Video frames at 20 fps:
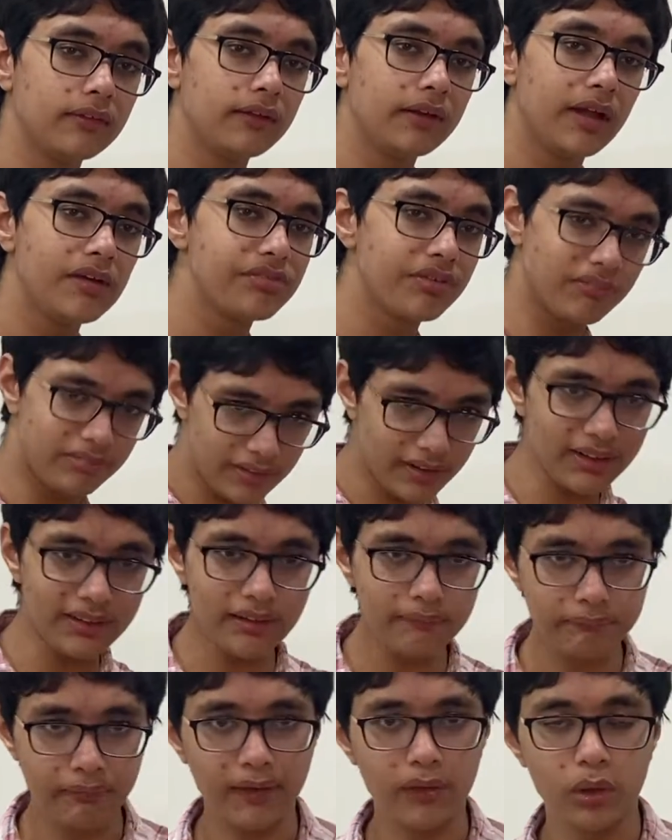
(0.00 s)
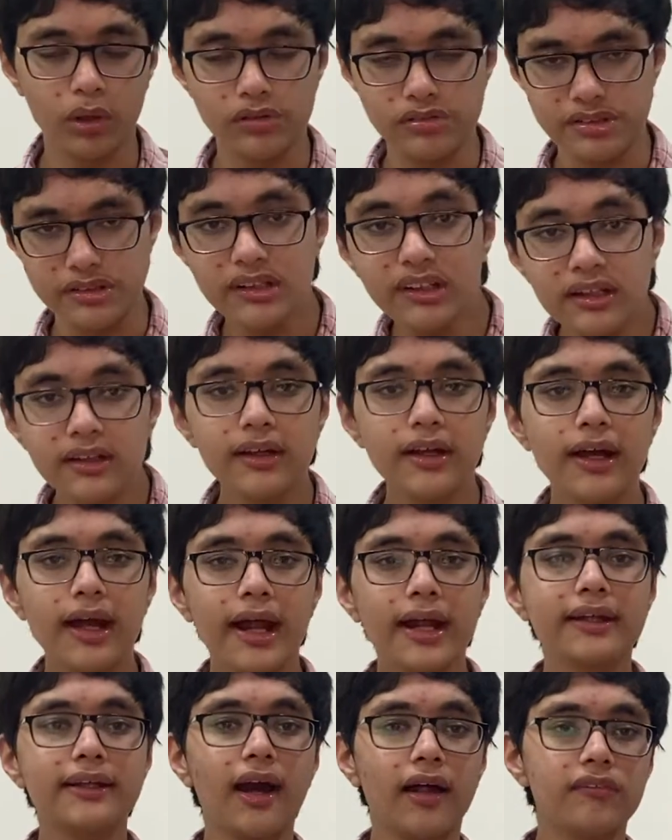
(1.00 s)
If you've learned in biology,
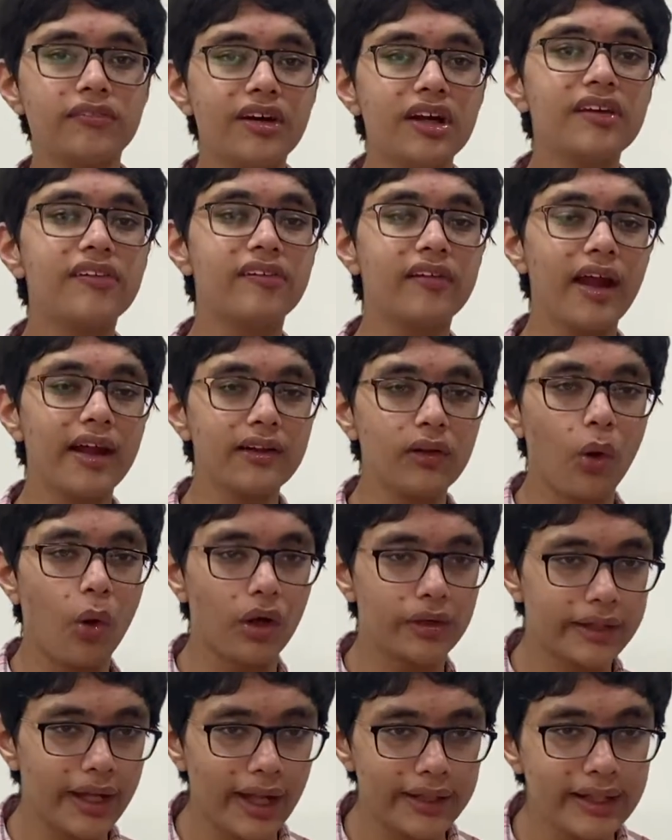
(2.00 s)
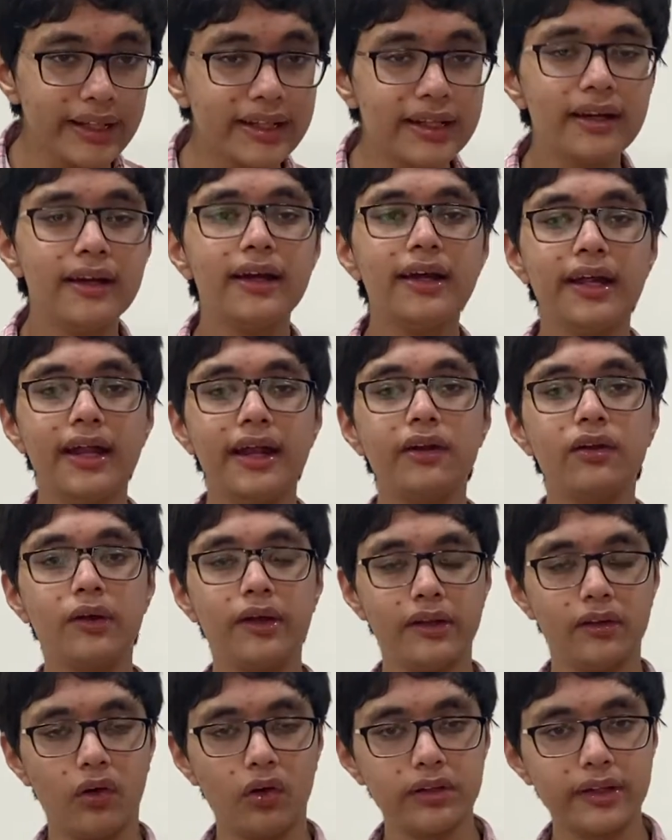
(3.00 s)
it converts that organic into
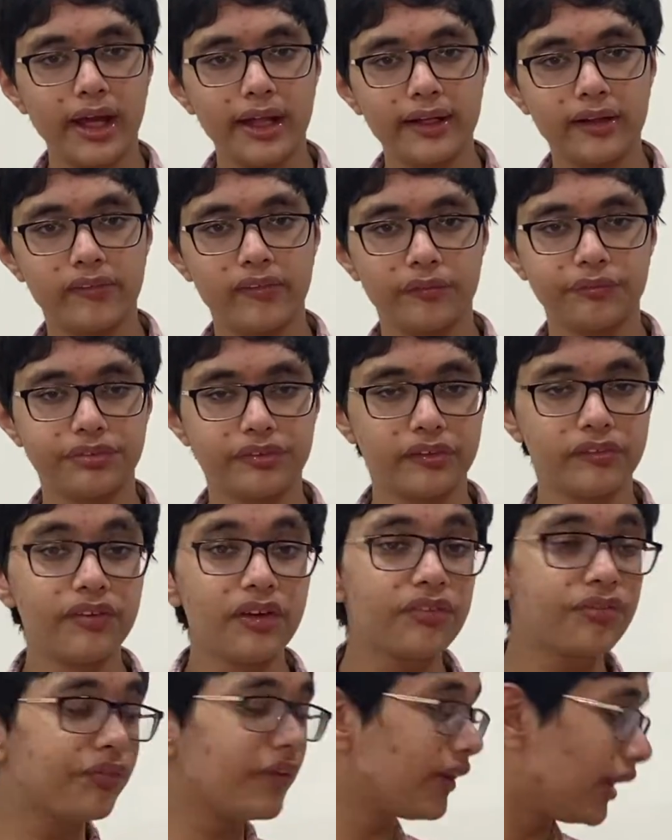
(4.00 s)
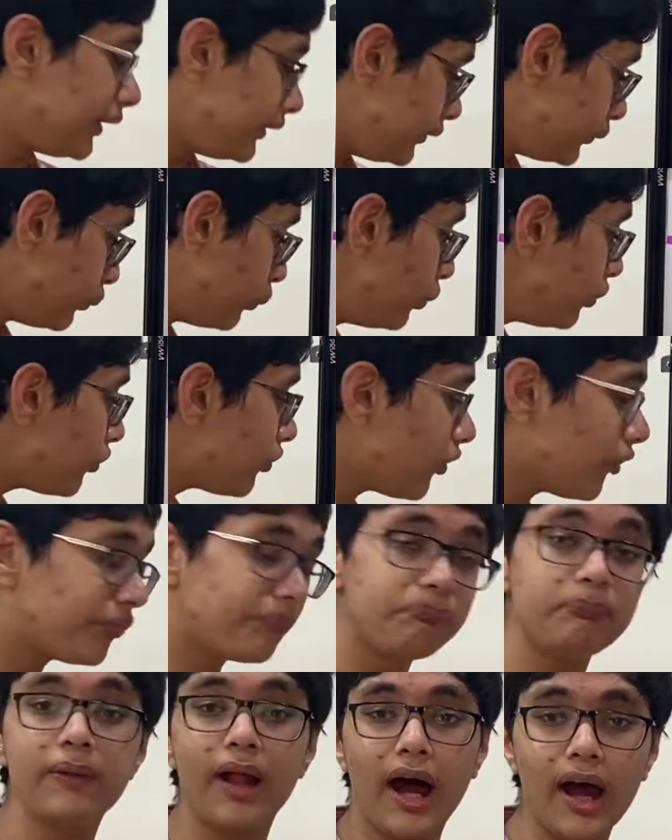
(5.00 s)
inorganic substances for the use
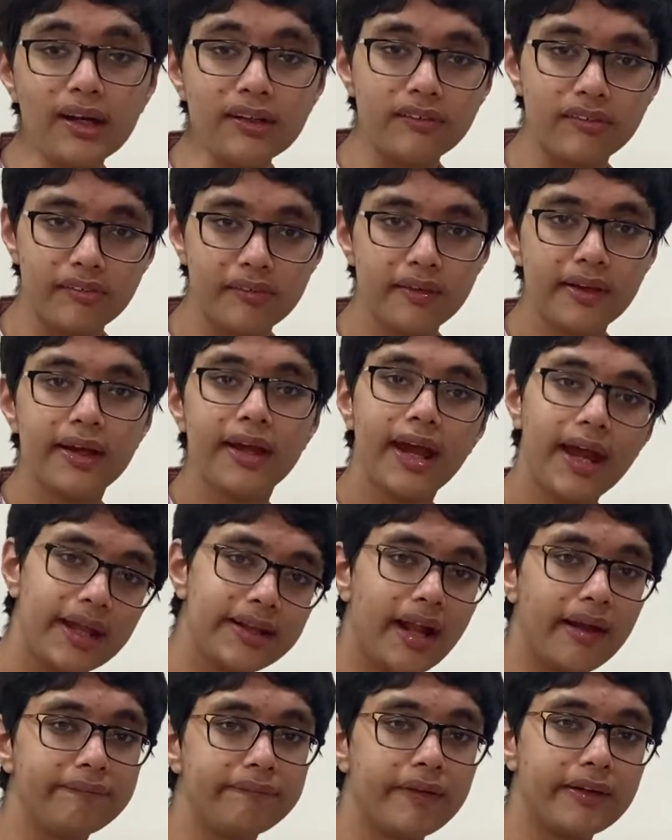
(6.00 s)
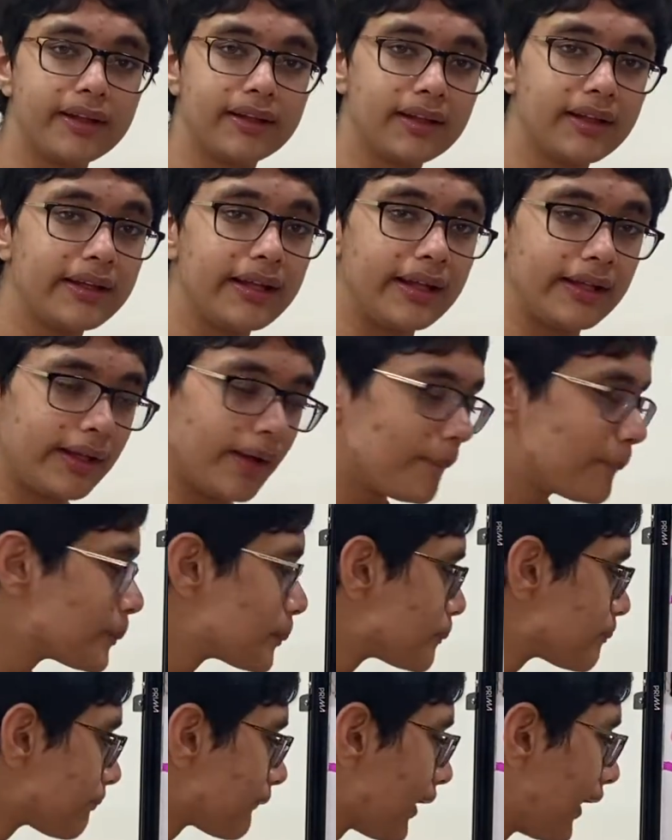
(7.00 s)
of plants in that particular area,
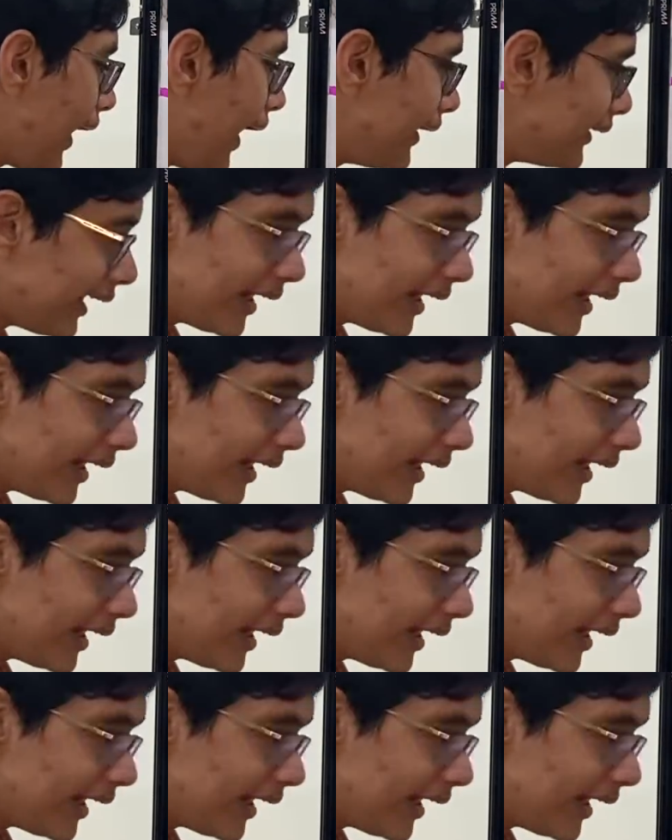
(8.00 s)
and